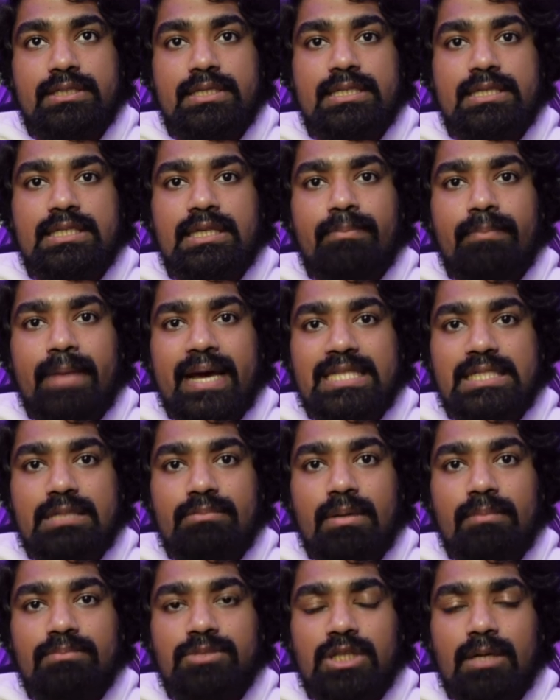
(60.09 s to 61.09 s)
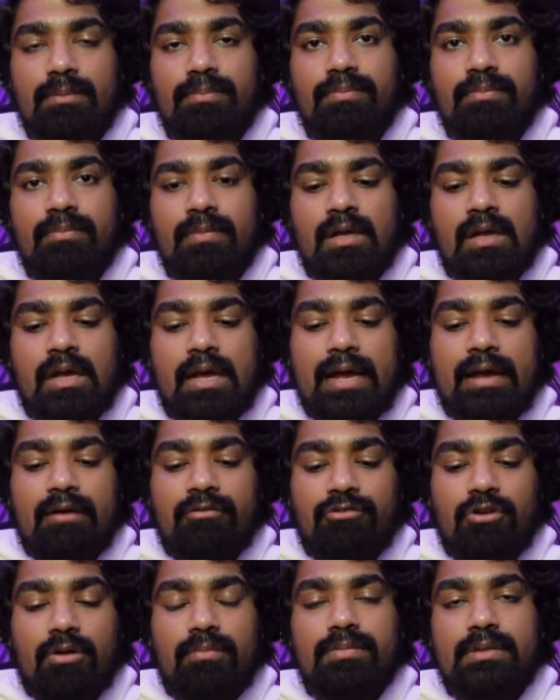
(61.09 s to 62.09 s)
is the maximum jump
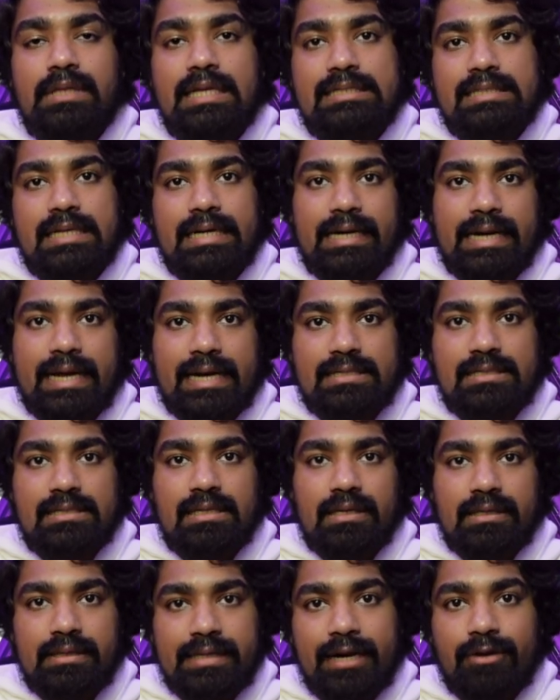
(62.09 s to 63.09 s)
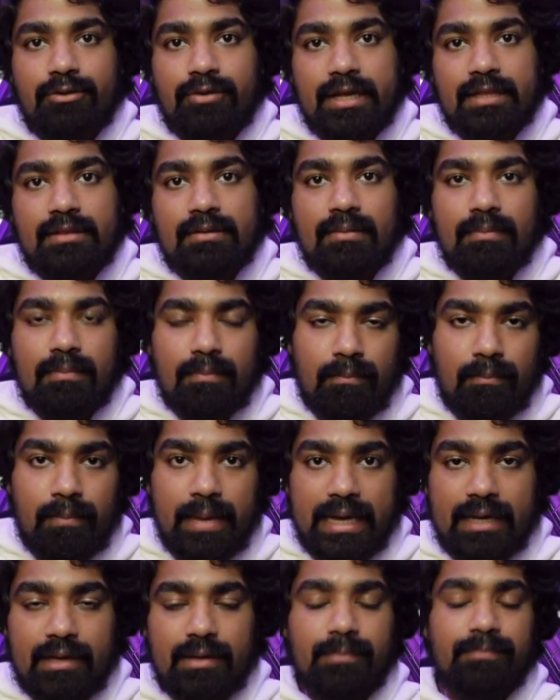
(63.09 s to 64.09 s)
from this index that you can
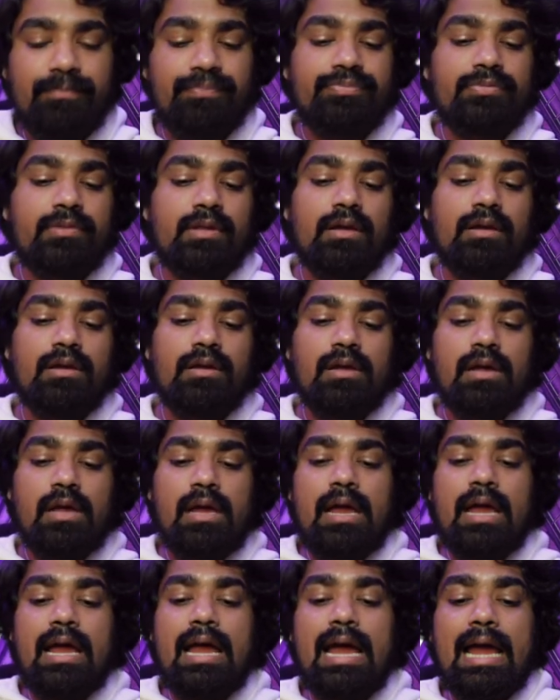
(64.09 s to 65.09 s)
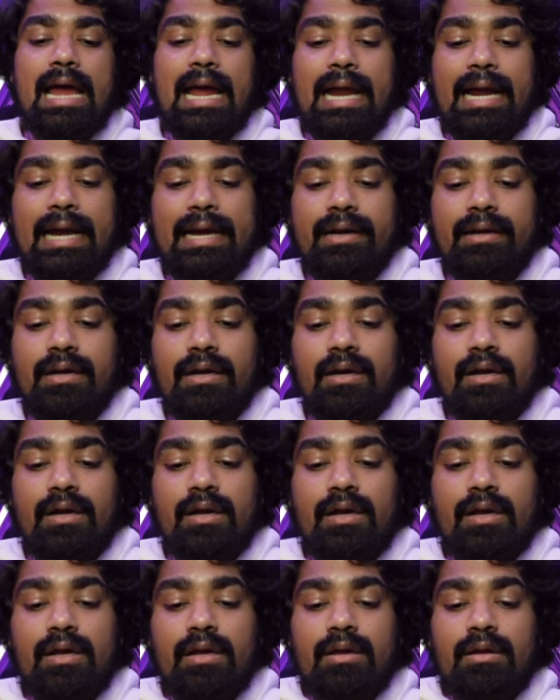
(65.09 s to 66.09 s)
make. And
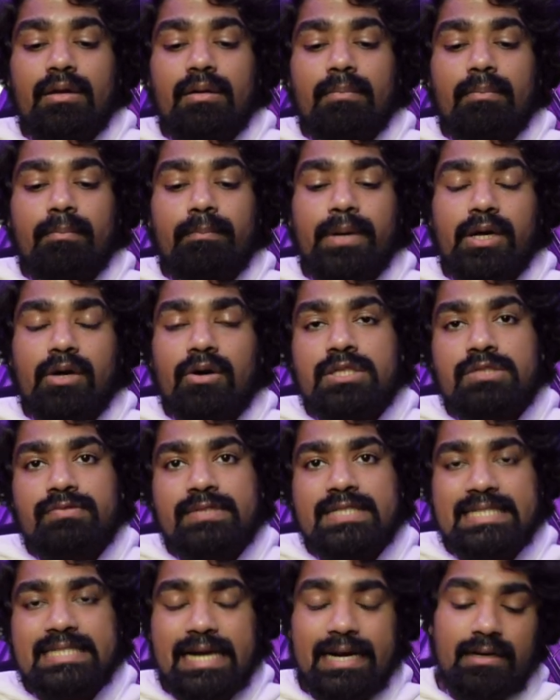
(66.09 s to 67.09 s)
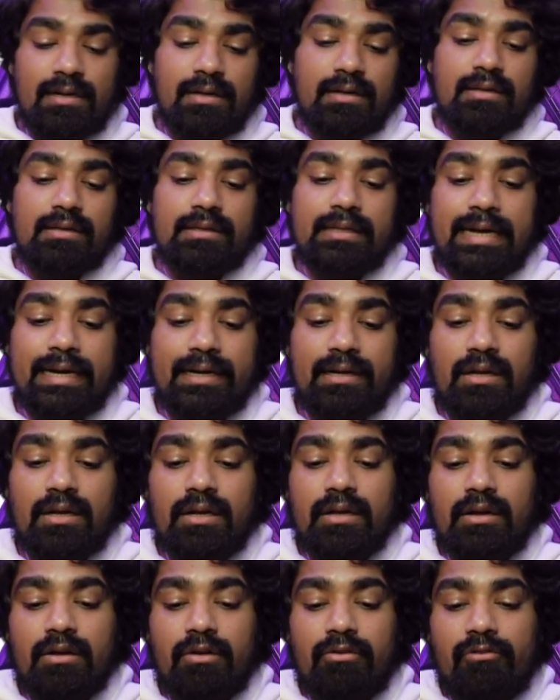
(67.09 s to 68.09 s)
because we said that
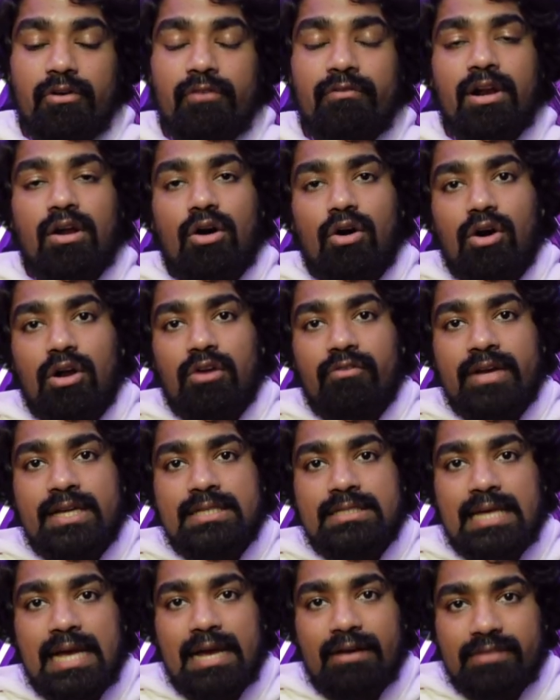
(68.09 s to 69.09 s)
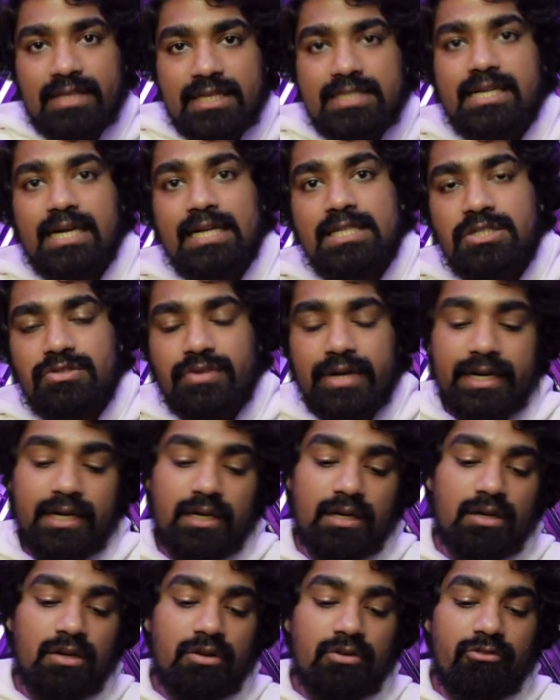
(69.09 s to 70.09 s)
we will always have this
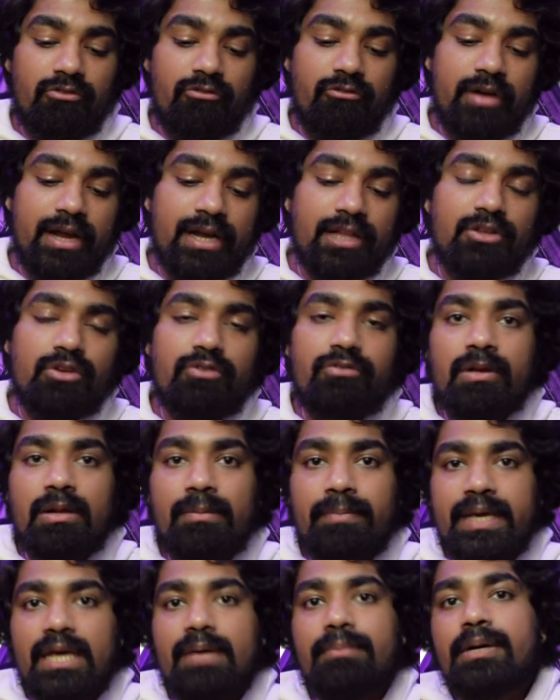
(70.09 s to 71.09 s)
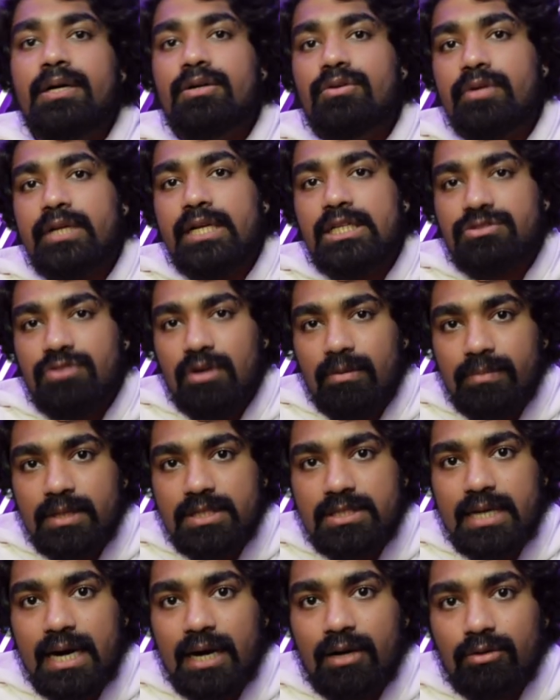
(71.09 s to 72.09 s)
constraint wherein you will be able to reach from the
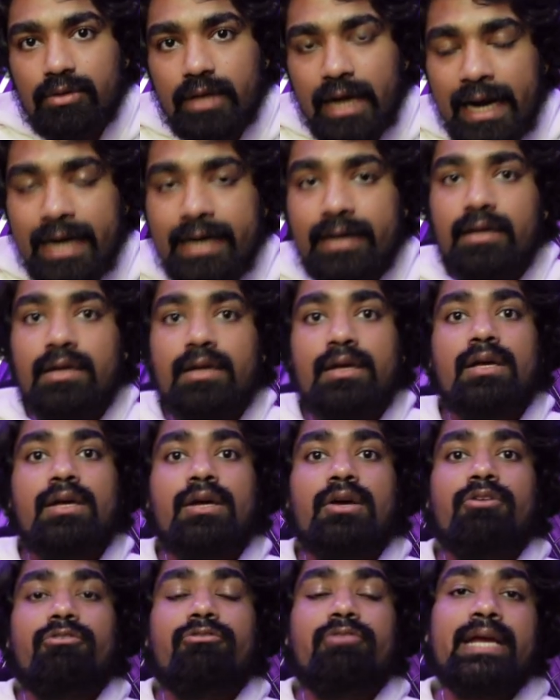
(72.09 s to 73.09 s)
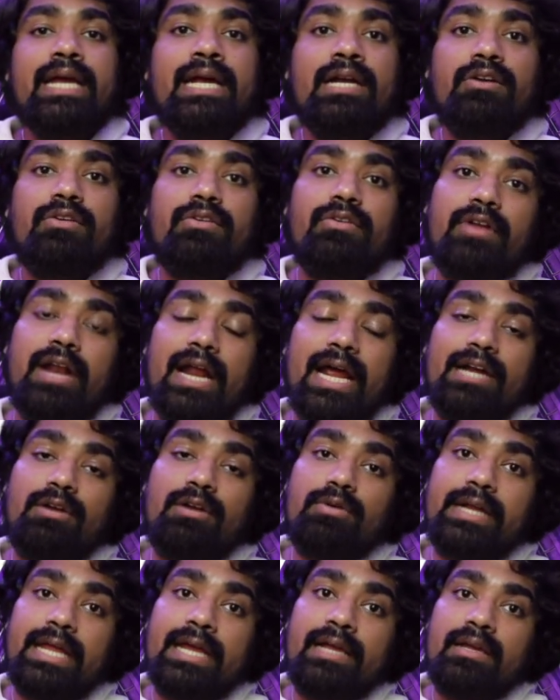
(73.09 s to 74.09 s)
start to the end, we can try
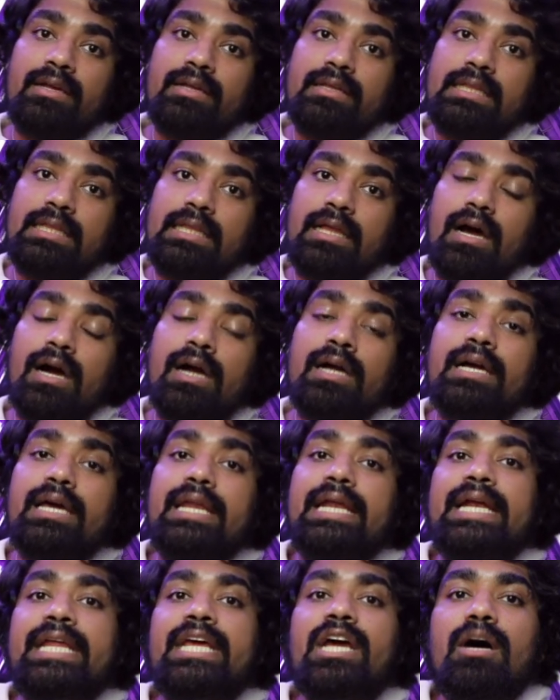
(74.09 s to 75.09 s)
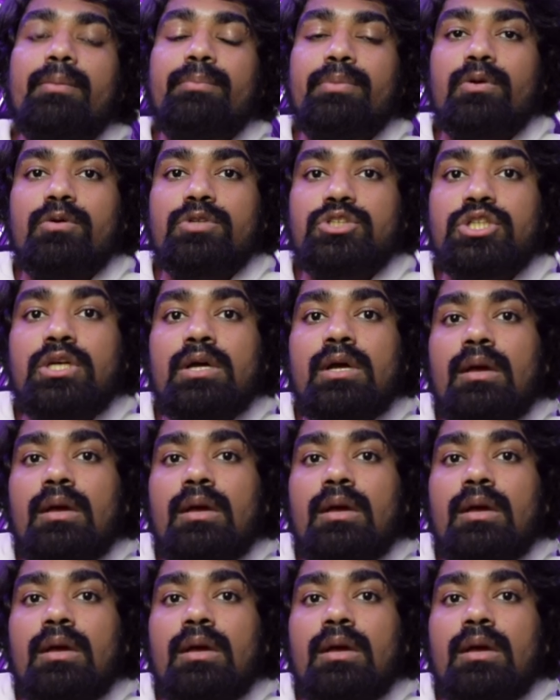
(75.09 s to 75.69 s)
to take a greedy approach